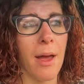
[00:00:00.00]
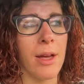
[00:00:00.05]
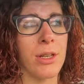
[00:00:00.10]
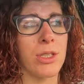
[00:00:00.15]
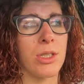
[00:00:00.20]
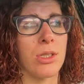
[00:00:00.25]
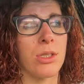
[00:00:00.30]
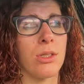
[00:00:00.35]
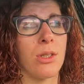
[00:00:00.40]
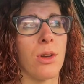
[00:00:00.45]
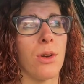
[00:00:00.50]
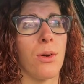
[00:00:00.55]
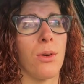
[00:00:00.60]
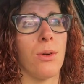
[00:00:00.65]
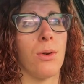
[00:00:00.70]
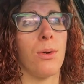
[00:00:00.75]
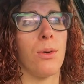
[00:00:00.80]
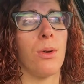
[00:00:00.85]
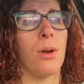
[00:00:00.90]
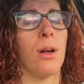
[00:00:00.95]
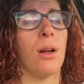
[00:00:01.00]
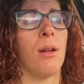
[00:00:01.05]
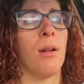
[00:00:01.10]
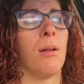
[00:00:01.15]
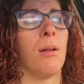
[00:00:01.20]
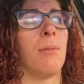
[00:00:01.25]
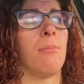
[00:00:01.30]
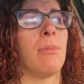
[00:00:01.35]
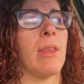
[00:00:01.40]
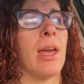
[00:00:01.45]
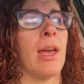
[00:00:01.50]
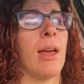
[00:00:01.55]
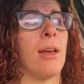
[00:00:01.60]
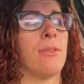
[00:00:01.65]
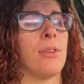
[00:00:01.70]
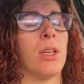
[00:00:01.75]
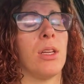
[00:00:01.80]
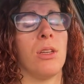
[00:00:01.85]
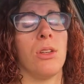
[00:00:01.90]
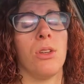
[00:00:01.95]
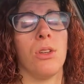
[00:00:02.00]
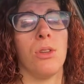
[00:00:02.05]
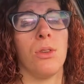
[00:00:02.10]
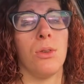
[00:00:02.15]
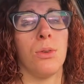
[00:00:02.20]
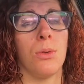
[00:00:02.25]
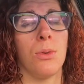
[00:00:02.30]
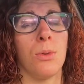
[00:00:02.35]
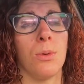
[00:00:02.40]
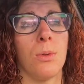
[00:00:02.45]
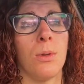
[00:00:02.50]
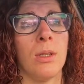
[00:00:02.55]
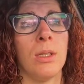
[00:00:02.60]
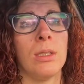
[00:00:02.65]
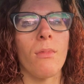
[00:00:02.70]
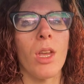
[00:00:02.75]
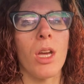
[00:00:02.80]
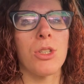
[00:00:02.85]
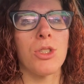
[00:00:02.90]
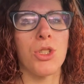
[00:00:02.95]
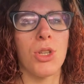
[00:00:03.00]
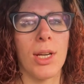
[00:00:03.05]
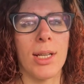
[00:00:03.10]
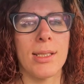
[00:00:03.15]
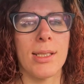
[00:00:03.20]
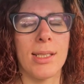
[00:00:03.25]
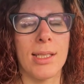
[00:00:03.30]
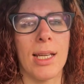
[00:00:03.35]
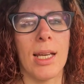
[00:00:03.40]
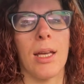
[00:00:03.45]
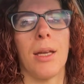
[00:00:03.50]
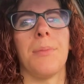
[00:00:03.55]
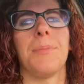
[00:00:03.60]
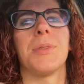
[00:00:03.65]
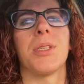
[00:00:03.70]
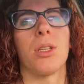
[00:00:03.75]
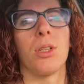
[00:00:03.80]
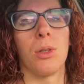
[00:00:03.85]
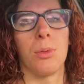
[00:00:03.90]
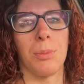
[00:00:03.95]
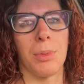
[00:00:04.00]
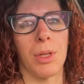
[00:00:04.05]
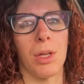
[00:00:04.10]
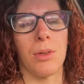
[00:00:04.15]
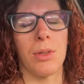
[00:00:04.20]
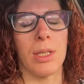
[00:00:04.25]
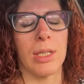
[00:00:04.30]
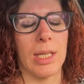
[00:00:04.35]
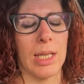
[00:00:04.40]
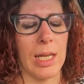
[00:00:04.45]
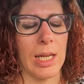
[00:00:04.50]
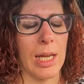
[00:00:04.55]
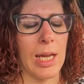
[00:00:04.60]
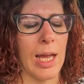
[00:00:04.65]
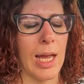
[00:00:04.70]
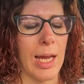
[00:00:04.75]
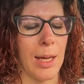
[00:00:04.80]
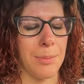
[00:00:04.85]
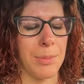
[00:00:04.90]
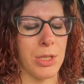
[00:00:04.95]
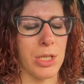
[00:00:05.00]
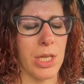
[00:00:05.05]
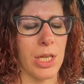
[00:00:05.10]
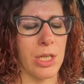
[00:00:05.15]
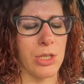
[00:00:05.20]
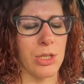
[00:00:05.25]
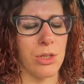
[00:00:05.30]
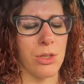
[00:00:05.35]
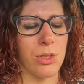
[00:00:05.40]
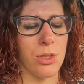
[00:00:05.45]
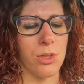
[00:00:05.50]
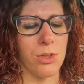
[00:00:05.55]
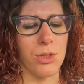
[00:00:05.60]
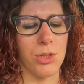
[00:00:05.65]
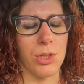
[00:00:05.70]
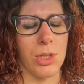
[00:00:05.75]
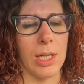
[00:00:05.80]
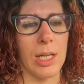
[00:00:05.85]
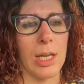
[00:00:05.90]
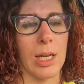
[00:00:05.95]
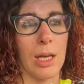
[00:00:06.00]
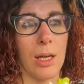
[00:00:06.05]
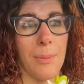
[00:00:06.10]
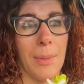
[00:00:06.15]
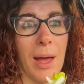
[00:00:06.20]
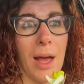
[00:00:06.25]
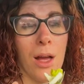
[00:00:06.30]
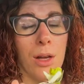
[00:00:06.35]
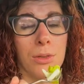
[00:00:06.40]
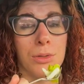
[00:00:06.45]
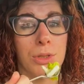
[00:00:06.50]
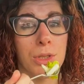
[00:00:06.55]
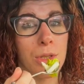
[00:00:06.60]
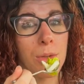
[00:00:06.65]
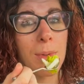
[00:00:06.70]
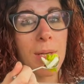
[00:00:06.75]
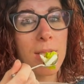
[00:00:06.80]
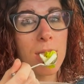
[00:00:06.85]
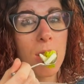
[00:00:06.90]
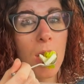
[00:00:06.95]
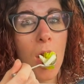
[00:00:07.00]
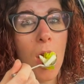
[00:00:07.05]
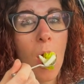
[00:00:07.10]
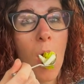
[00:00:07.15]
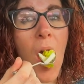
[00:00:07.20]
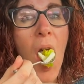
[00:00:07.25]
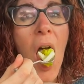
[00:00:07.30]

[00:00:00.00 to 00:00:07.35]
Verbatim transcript: I just know they have a new transtib, so below the knee amputation surgery about 2 weeks ago.